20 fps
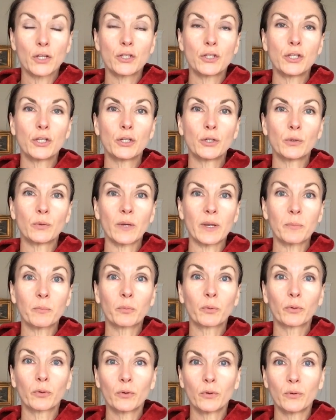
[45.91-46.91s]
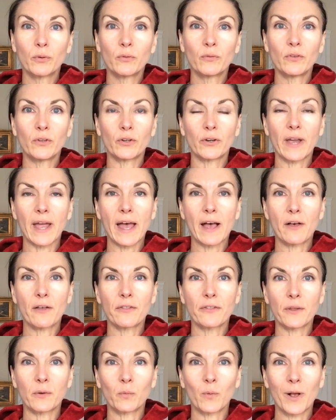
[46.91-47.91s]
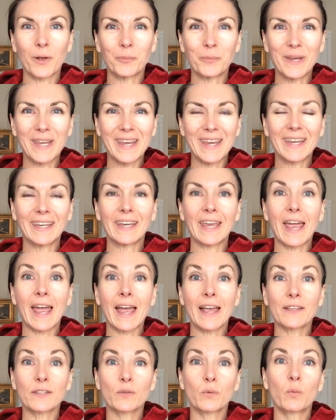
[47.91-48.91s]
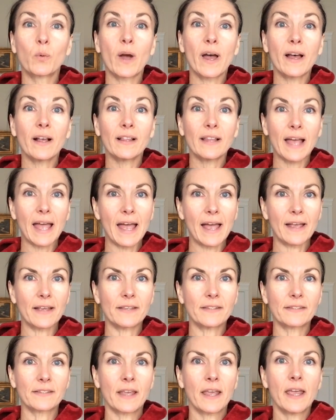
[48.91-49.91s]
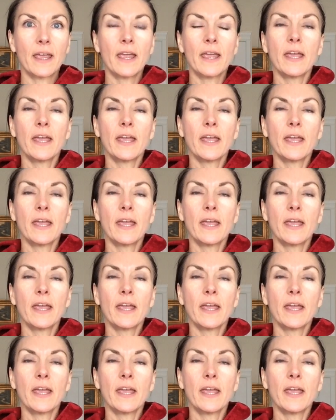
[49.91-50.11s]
to improve your health and well-being, as well as